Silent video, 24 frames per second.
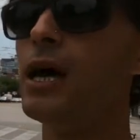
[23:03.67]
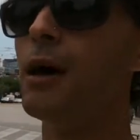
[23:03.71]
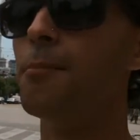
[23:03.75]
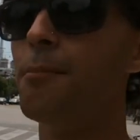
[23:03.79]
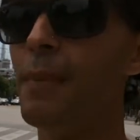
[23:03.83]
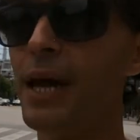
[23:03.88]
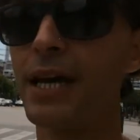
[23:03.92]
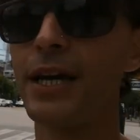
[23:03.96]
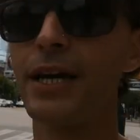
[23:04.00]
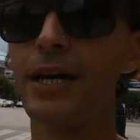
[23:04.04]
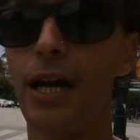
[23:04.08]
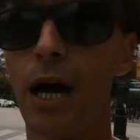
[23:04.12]

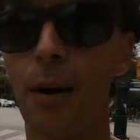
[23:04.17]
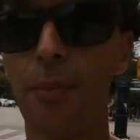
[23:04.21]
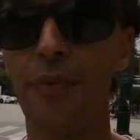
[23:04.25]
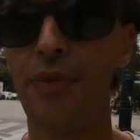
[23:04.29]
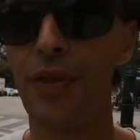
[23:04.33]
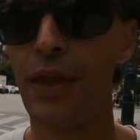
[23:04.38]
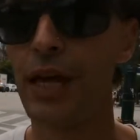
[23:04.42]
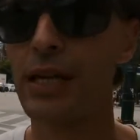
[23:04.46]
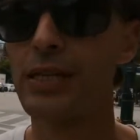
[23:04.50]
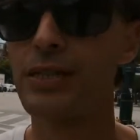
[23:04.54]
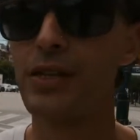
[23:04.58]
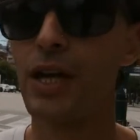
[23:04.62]
making up
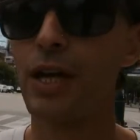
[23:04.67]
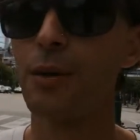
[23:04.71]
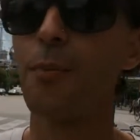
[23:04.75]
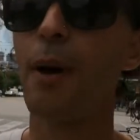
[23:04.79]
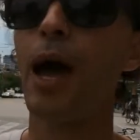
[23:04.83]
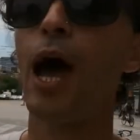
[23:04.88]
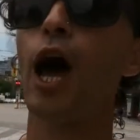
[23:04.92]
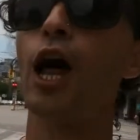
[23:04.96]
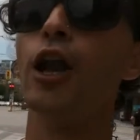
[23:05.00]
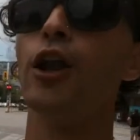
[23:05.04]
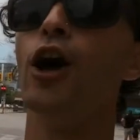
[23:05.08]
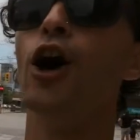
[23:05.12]
things like,
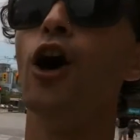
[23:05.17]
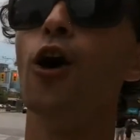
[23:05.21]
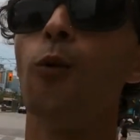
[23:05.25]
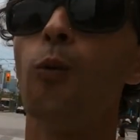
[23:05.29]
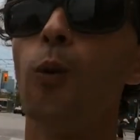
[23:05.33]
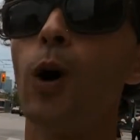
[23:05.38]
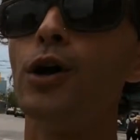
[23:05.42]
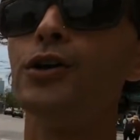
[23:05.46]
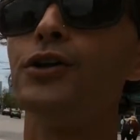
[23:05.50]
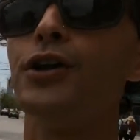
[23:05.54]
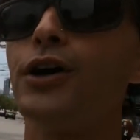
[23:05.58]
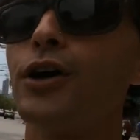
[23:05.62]
man,
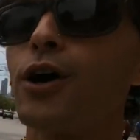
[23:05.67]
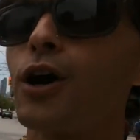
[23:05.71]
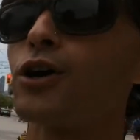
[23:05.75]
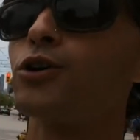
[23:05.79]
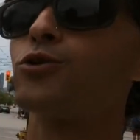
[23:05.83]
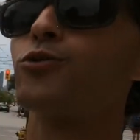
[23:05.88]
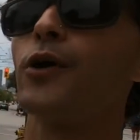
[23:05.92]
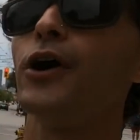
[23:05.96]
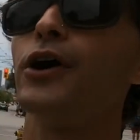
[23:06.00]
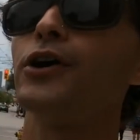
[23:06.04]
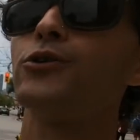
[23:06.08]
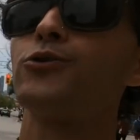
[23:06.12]
one day our
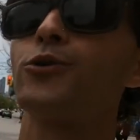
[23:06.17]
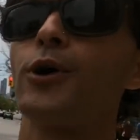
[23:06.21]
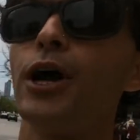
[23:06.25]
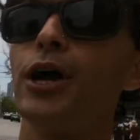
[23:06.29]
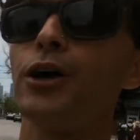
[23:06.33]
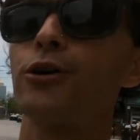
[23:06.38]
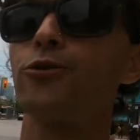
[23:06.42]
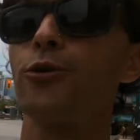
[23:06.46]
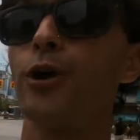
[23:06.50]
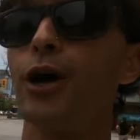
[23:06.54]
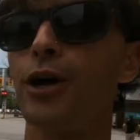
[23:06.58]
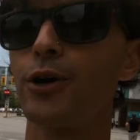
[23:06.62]
great grandkids